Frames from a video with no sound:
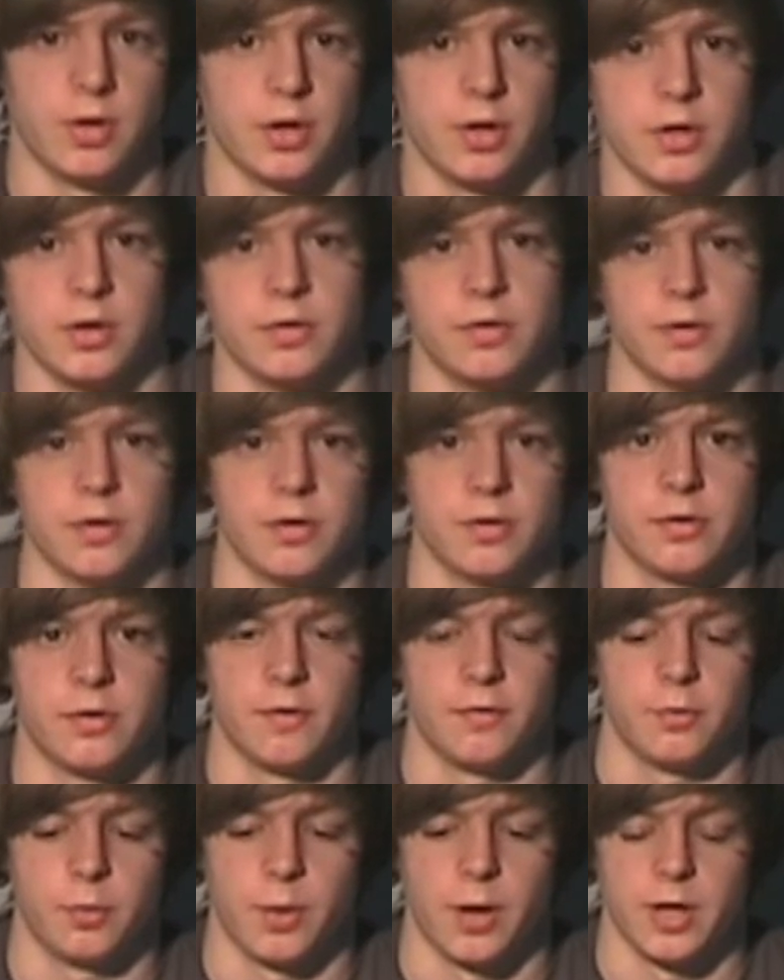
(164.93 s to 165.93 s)
using the
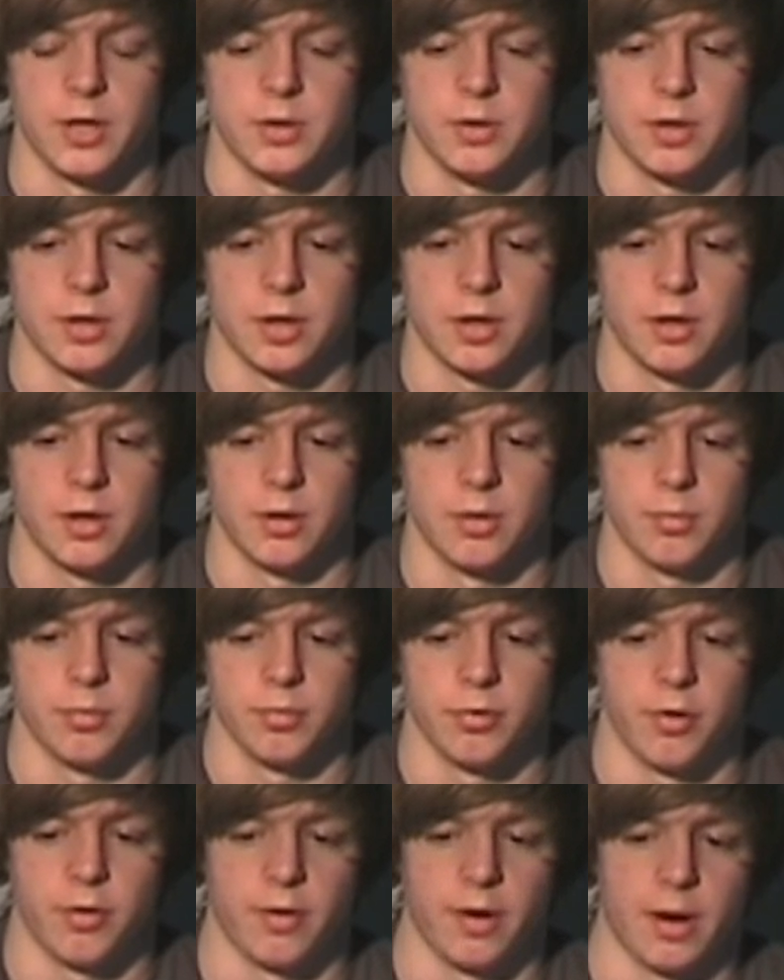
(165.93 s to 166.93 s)
software, you can
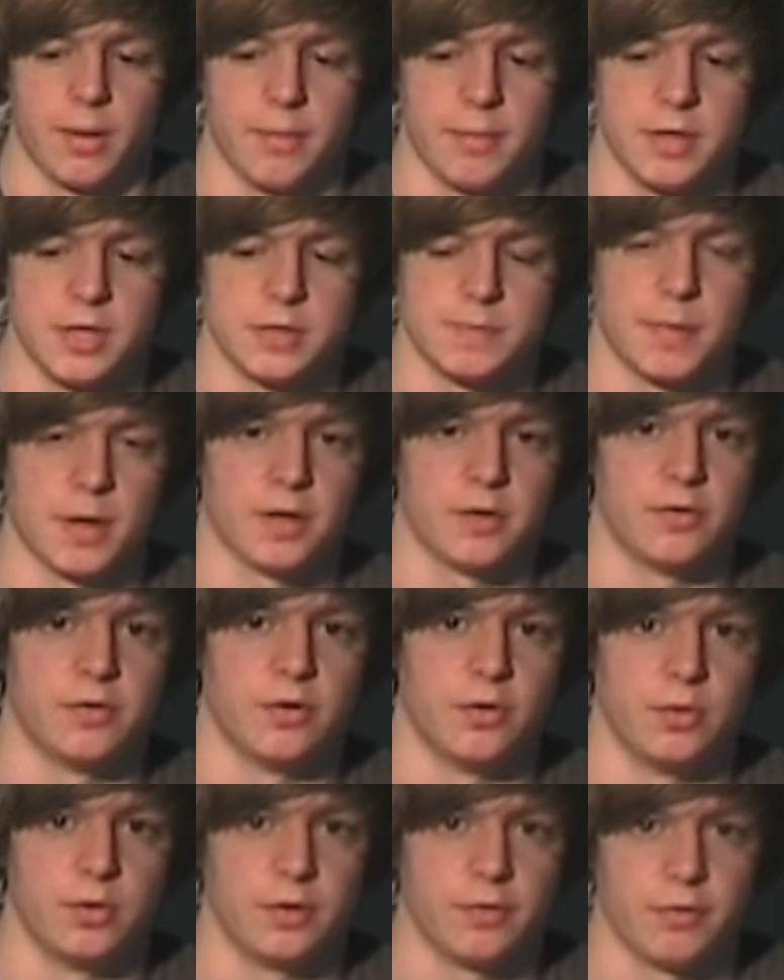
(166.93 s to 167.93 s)
program each button
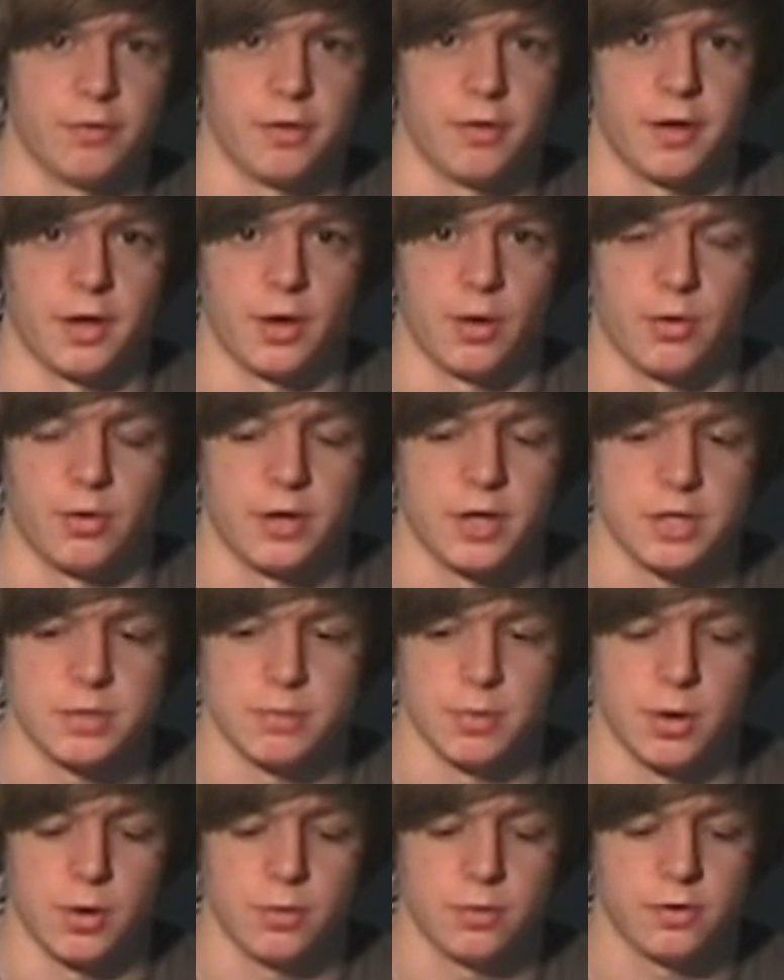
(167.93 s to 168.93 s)
to do a different thing on each
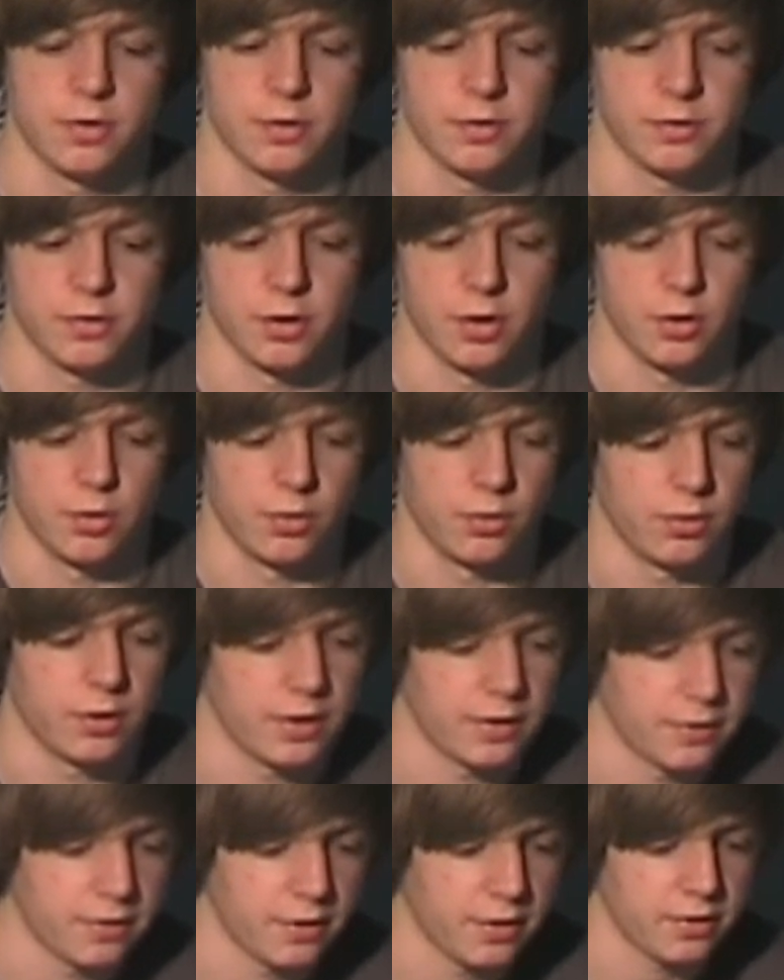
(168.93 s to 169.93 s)
mode. So
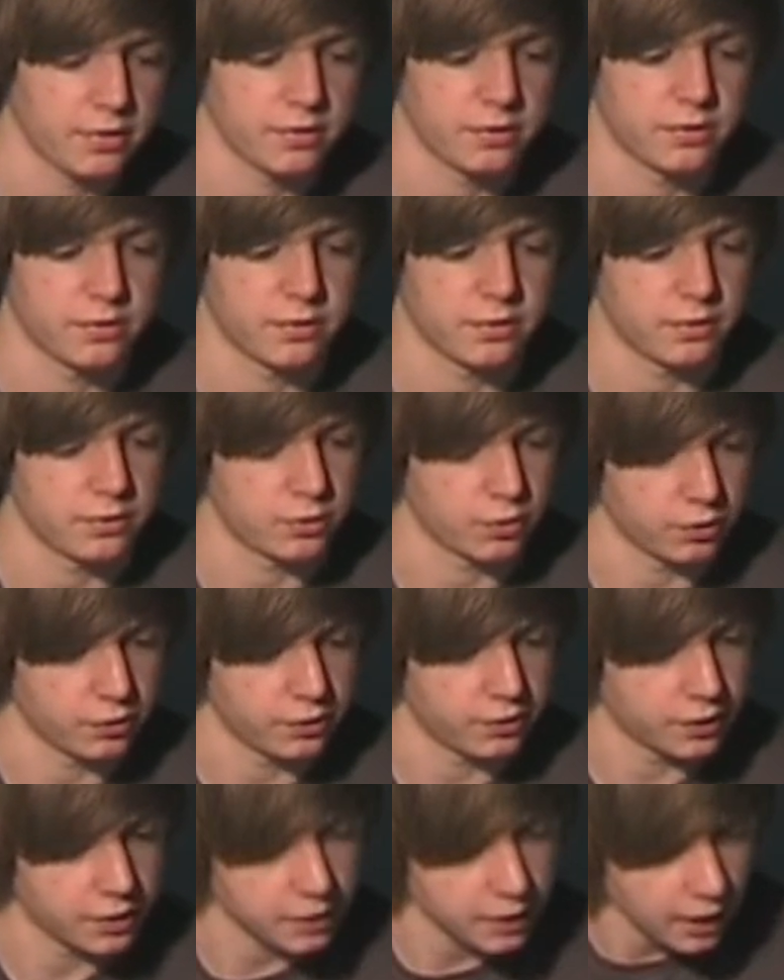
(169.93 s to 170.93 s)
this
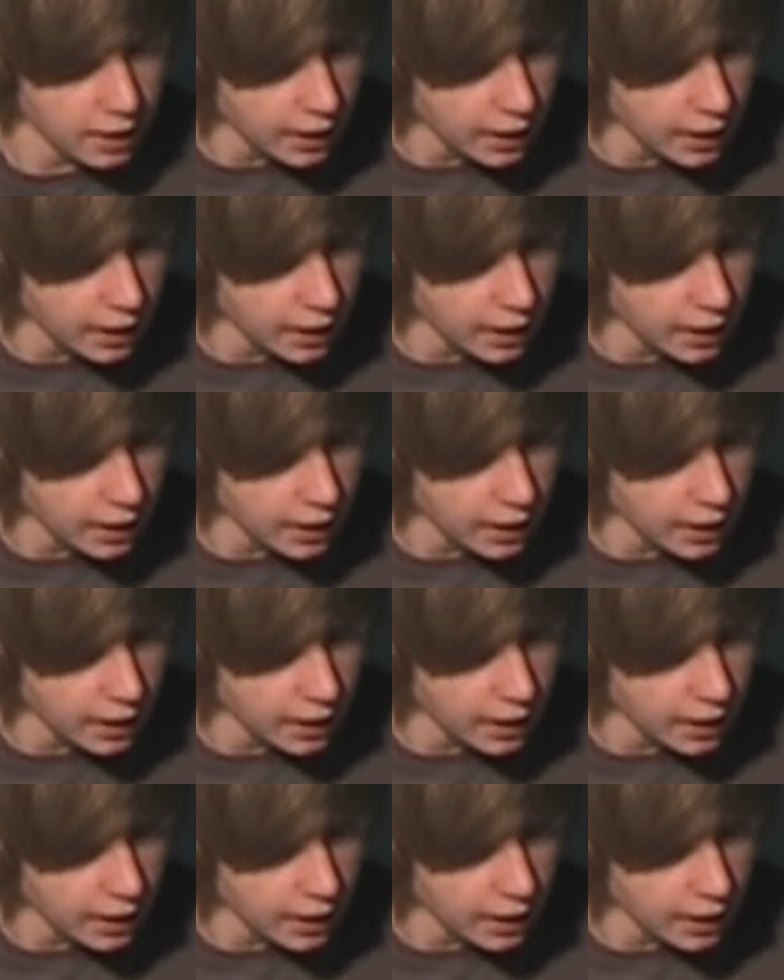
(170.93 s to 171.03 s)
joystick